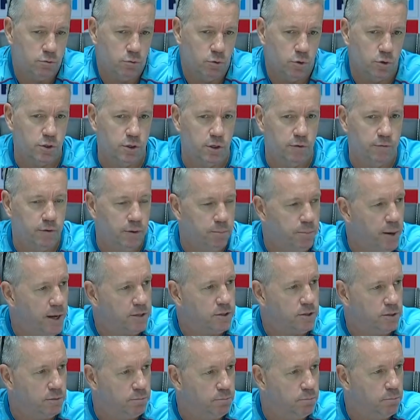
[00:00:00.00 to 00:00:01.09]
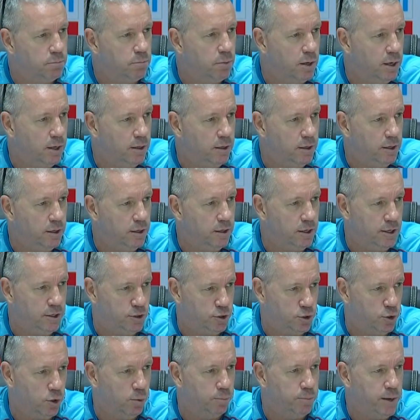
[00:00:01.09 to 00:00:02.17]
Roston, if he bats, and his
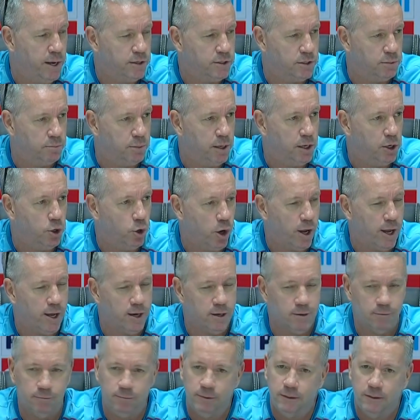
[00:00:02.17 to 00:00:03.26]
job now is to be not out.